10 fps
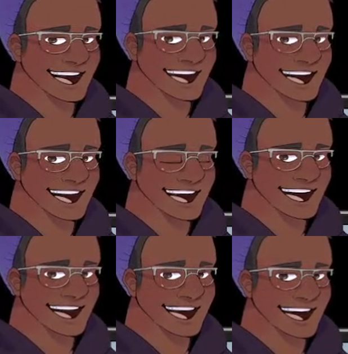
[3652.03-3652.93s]
here's the
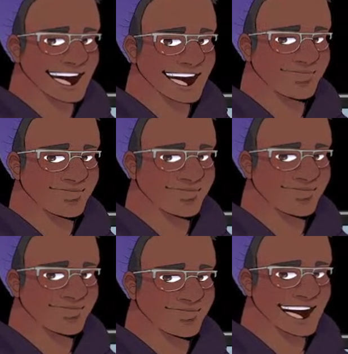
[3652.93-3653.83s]
thing.
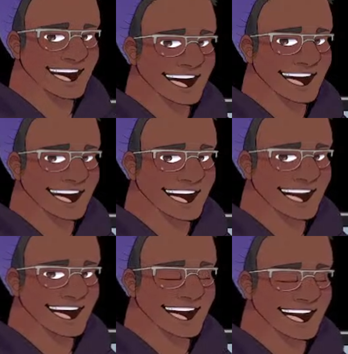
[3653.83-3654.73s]
In
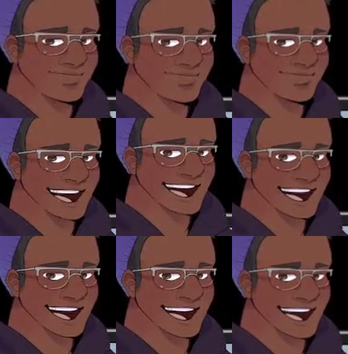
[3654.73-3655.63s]
the
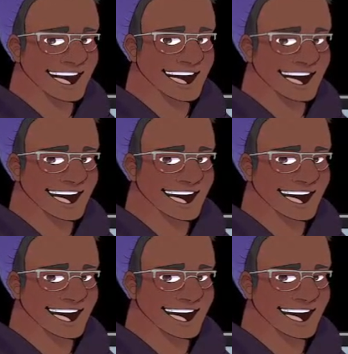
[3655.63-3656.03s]
current